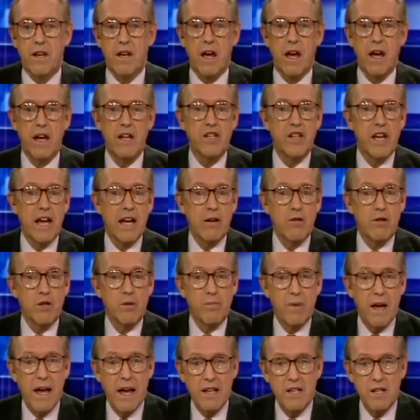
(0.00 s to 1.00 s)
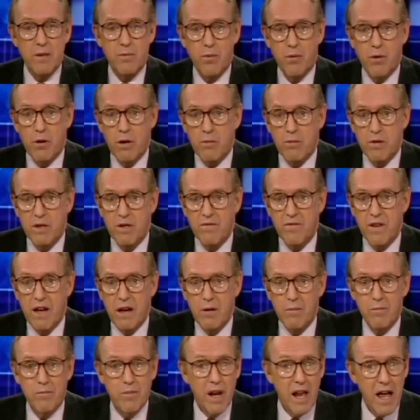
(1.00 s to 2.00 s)
The hijacker's passport was
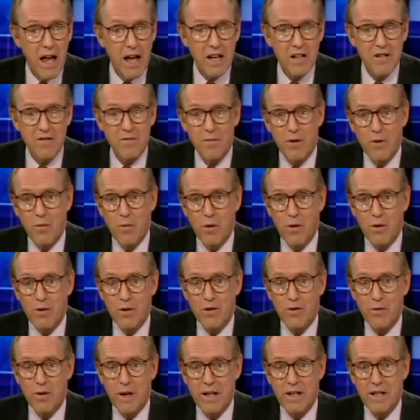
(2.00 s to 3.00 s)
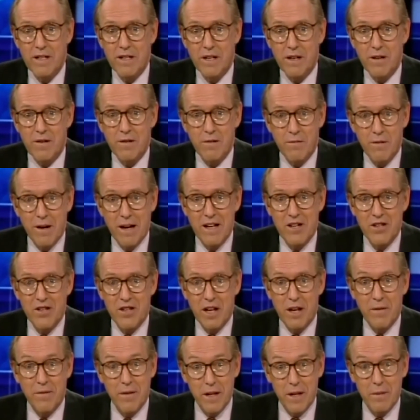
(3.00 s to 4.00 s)
found blocks from the World Trade Center
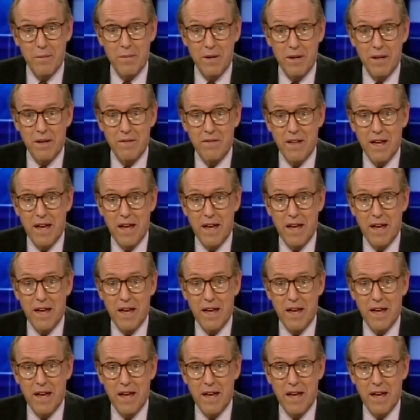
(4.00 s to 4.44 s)
crash site, if you can believe